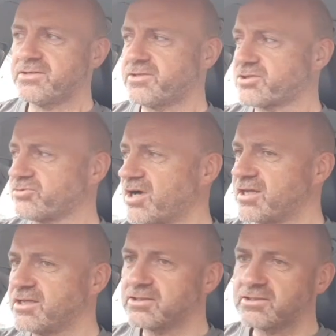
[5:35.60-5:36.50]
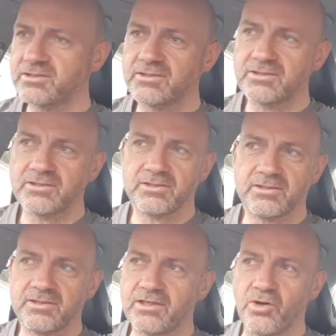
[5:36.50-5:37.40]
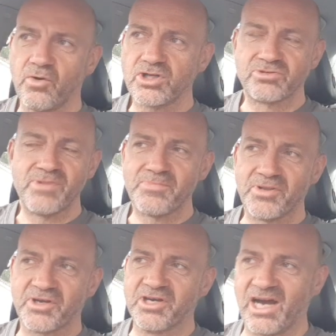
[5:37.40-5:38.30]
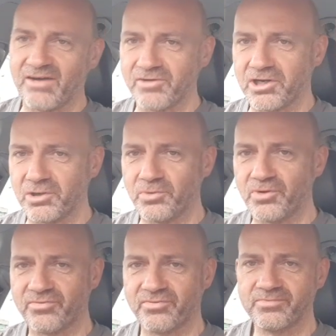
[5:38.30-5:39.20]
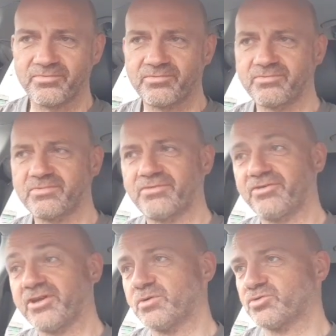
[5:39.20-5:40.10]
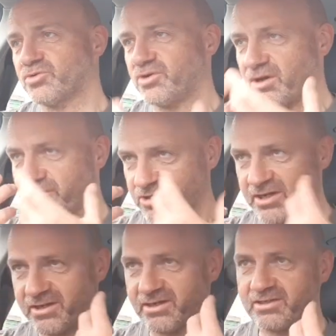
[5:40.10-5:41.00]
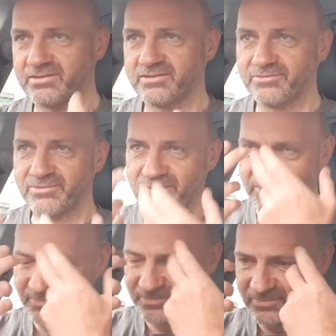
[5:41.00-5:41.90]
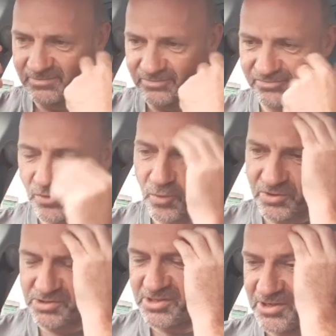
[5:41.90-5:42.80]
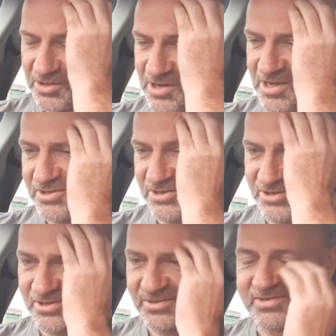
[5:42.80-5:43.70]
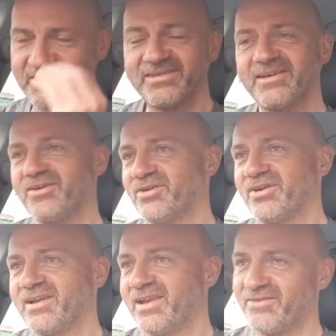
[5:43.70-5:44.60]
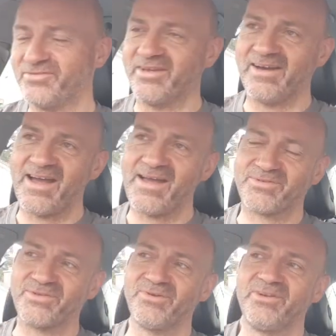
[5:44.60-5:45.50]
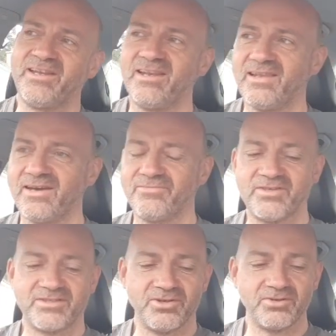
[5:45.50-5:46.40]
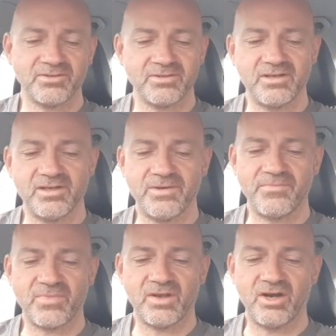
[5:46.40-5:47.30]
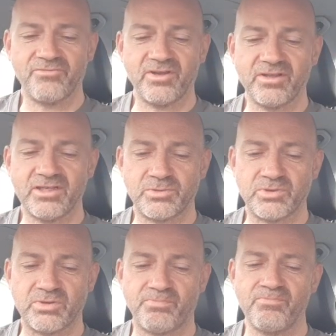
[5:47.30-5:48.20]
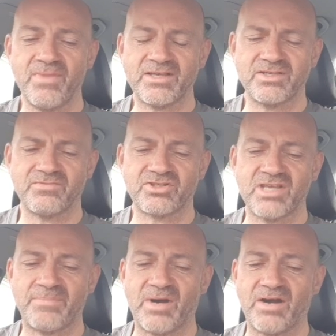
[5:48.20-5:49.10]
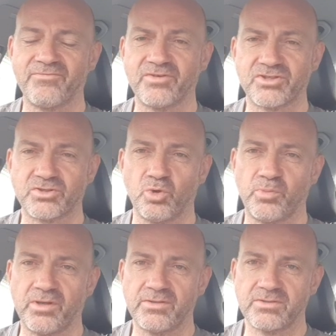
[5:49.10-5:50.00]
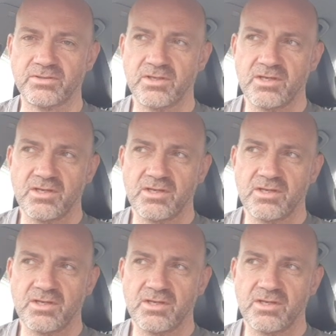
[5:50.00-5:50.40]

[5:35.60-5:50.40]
this is great. Always remember the cover with, I think it was Rudolf Schenker, with the forks in the eyes, and I loved it. I absolutely loved this song. I think this was a massive step up for Scorpions.